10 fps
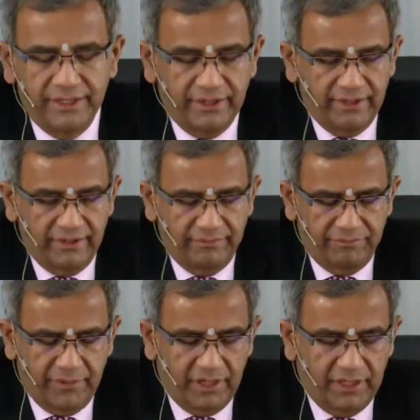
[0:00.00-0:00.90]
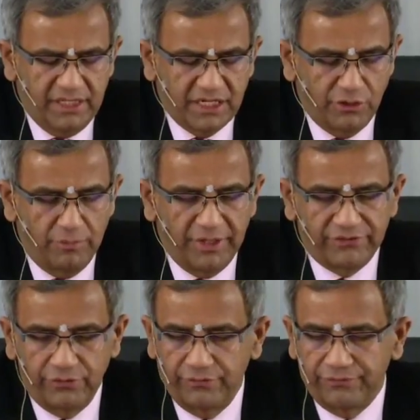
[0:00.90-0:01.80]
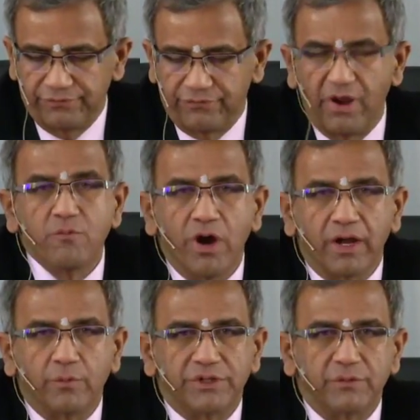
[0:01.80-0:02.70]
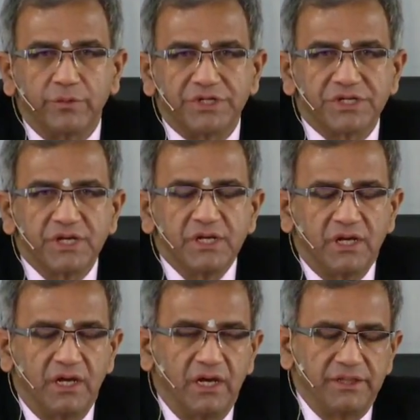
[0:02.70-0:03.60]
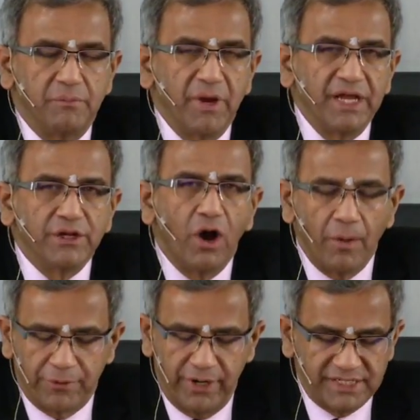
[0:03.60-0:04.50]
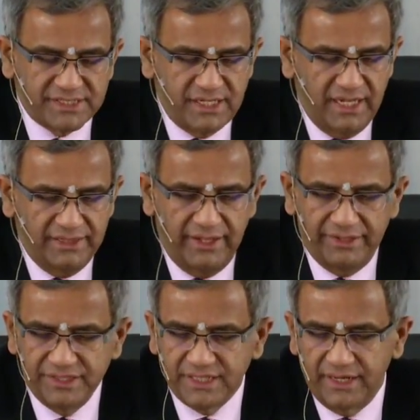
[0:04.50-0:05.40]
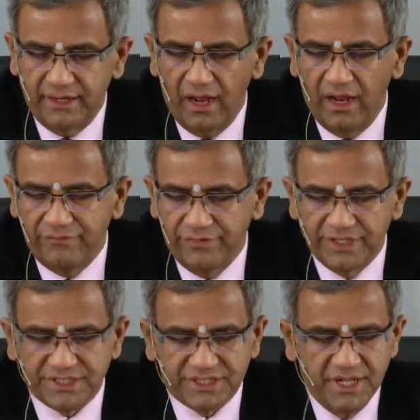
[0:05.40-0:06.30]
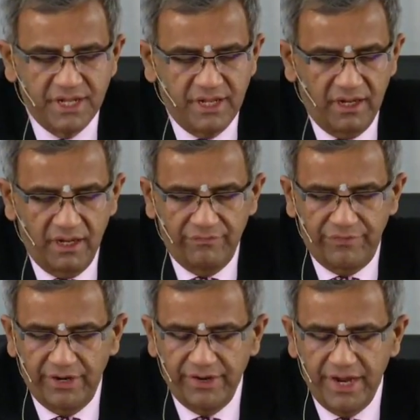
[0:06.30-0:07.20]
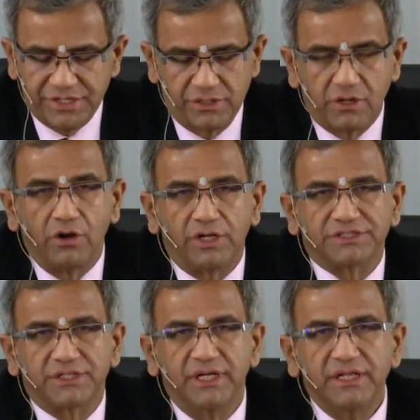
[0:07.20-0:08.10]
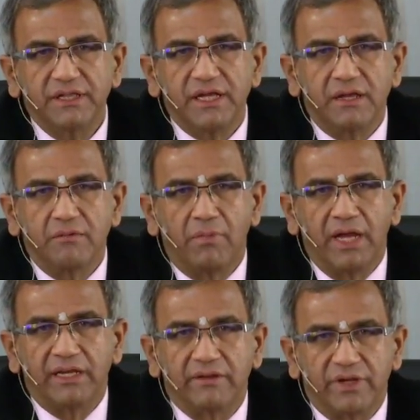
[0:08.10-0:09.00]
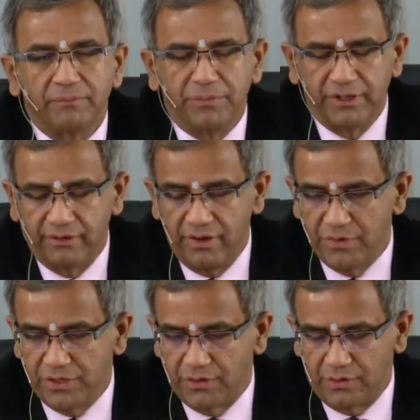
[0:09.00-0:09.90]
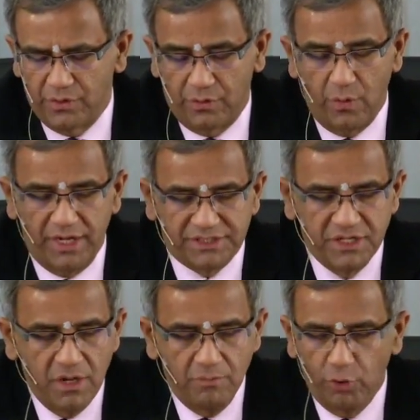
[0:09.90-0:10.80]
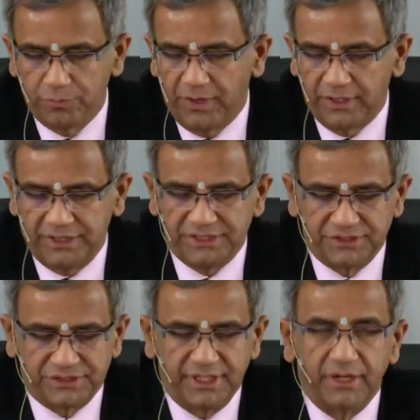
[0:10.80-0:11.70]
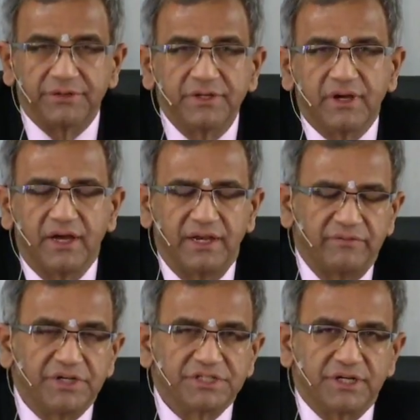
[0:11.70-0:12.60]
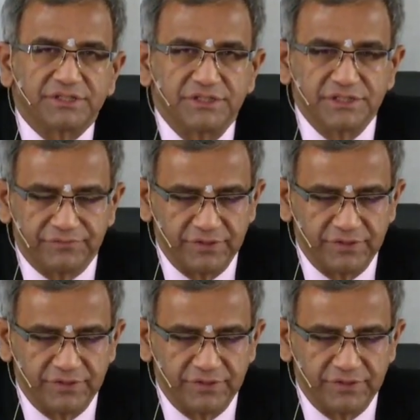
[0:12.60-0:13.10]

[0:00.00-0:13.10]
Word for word: uh, uh, uh, economic sort of framework within which uh, the mine operates, and there is an adverse uh, variation clause in the mine development agreement which requires both parties to sit down and have a discussion in the